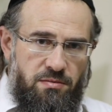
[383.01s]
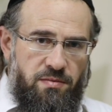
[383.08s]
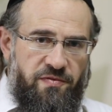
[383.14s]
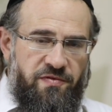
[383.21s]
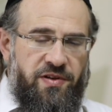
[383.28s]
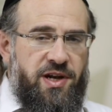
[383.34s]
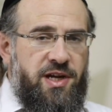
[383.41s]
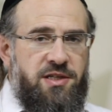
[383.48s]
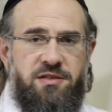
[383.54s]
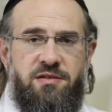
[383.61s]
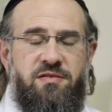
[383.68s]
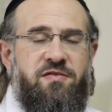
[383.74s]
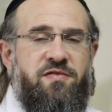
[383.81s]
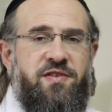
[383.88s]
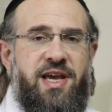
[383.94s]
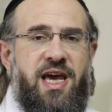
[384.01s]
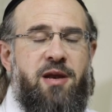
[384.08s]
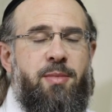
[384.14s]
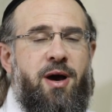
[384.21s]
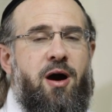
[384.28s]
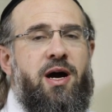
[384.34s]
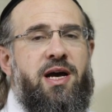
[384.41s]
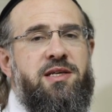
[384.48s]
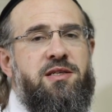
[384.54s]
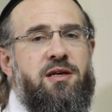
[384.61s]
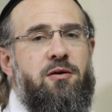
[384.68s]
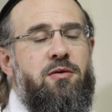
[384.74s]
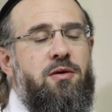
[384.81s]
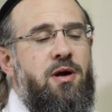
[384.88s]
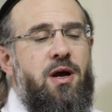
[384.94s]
finished, forget about ISO.